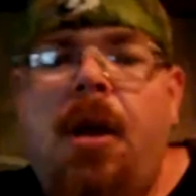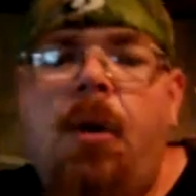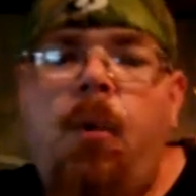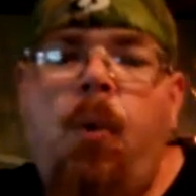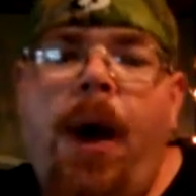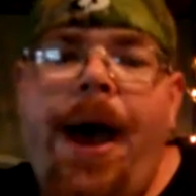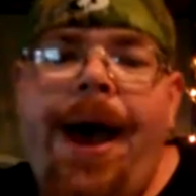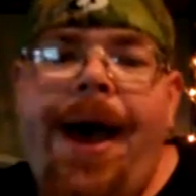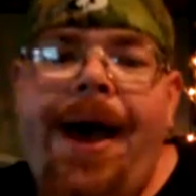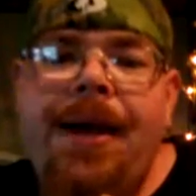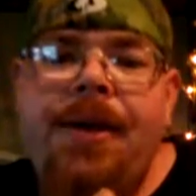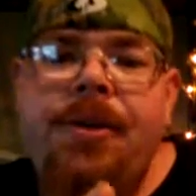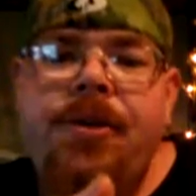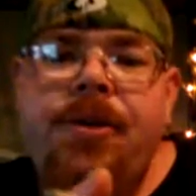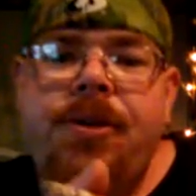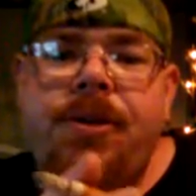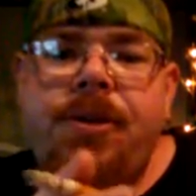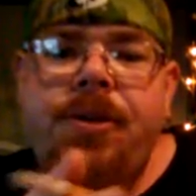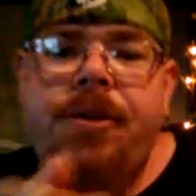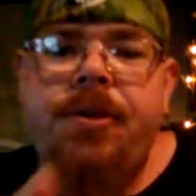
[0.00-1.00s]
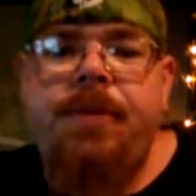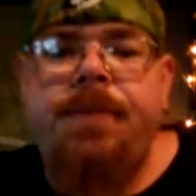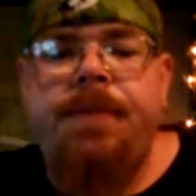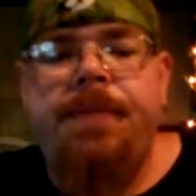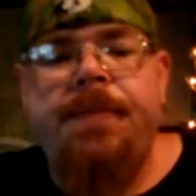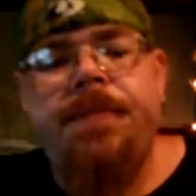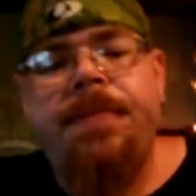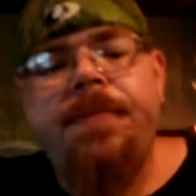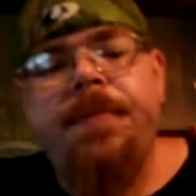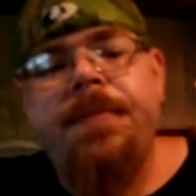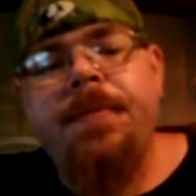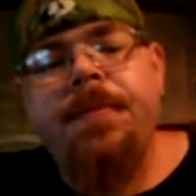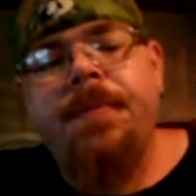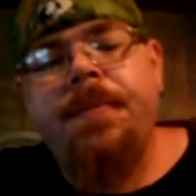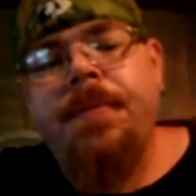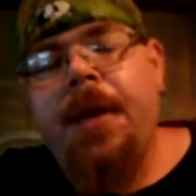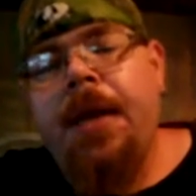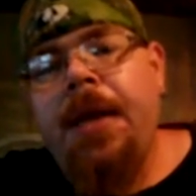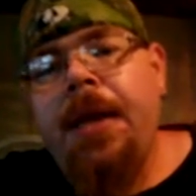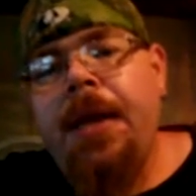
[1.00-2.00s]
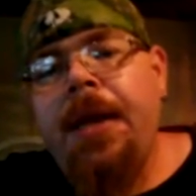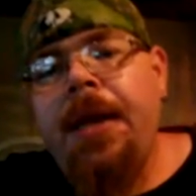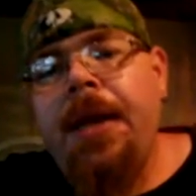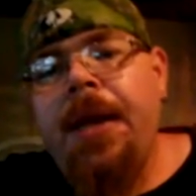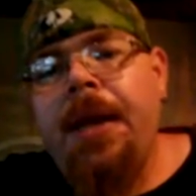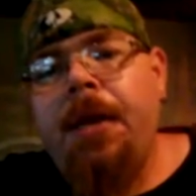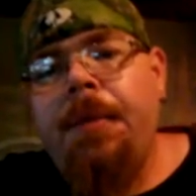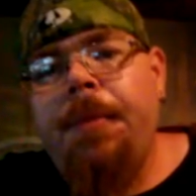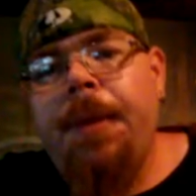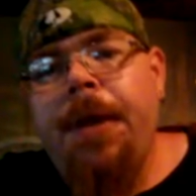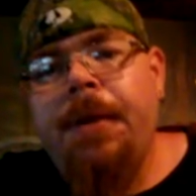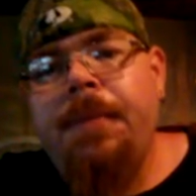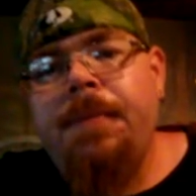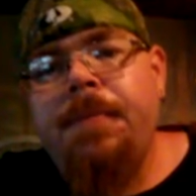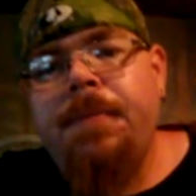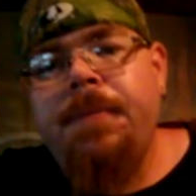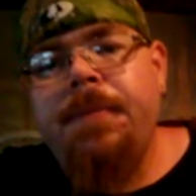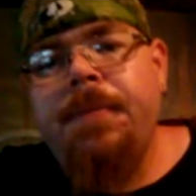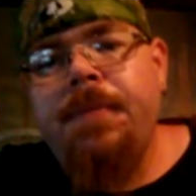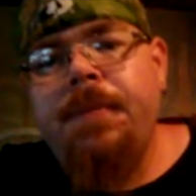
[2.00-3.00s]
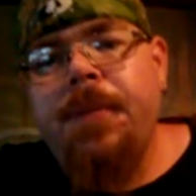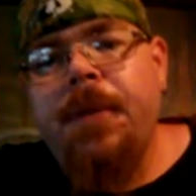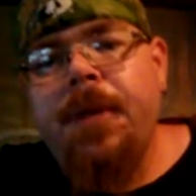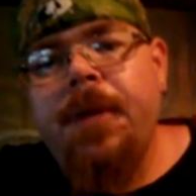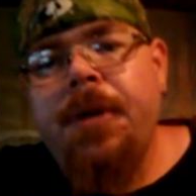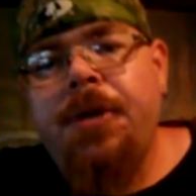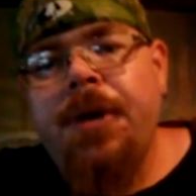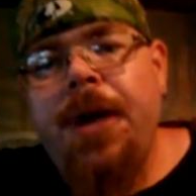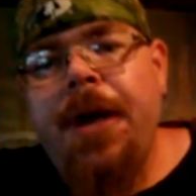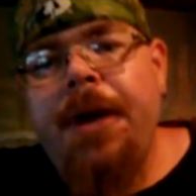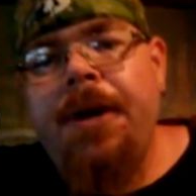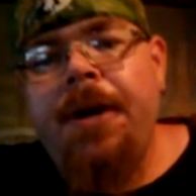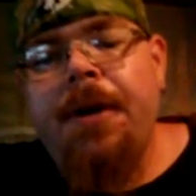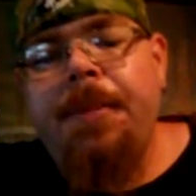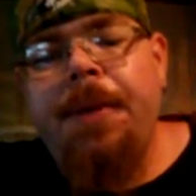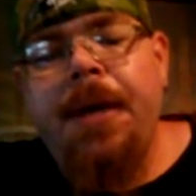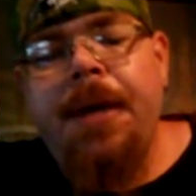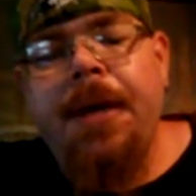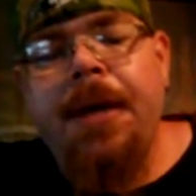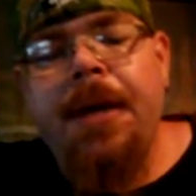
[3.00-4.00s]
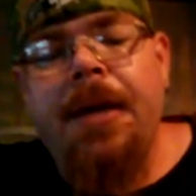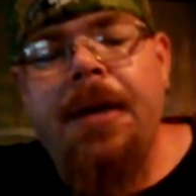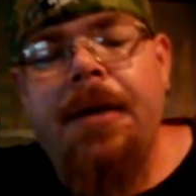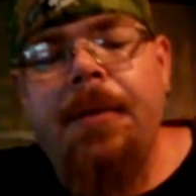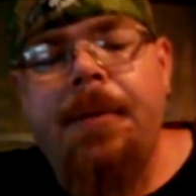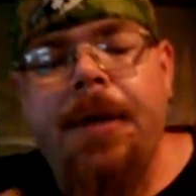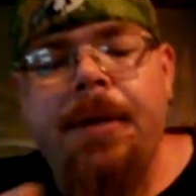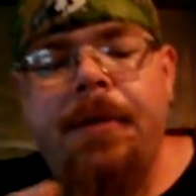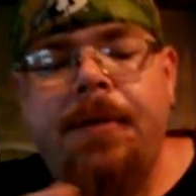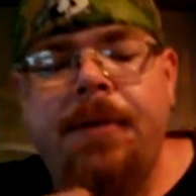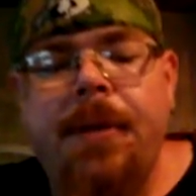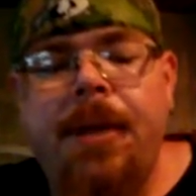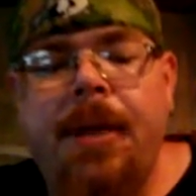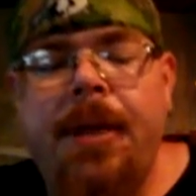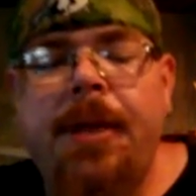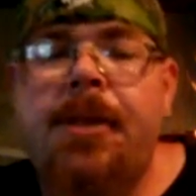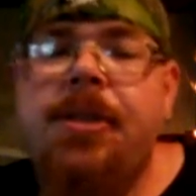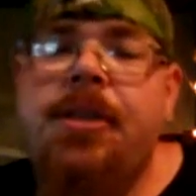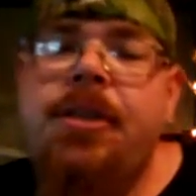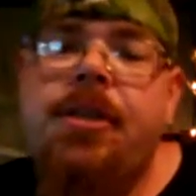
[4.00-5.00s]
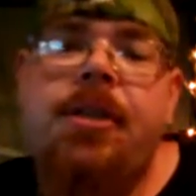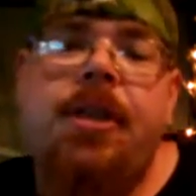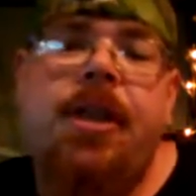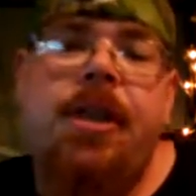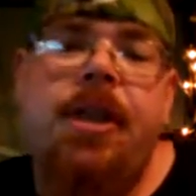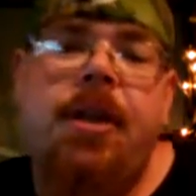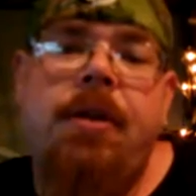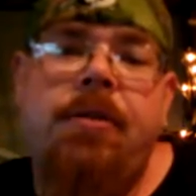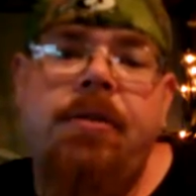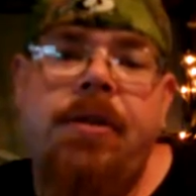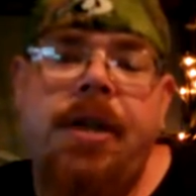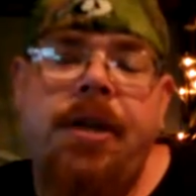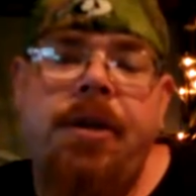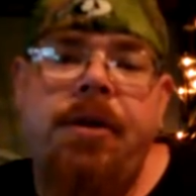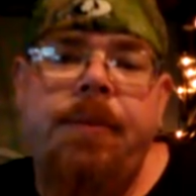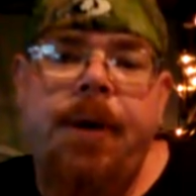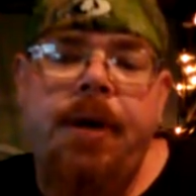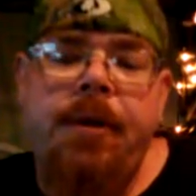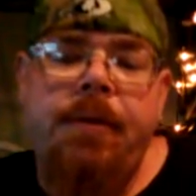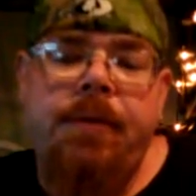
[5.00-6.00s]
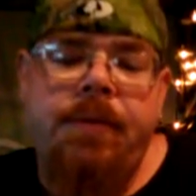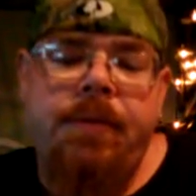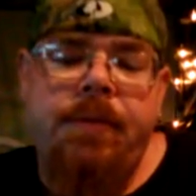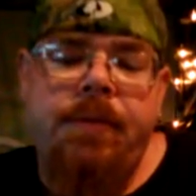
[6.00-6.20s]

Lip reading: a wax heating element, a dry herb heating element, and this is the thing they don't tell you about.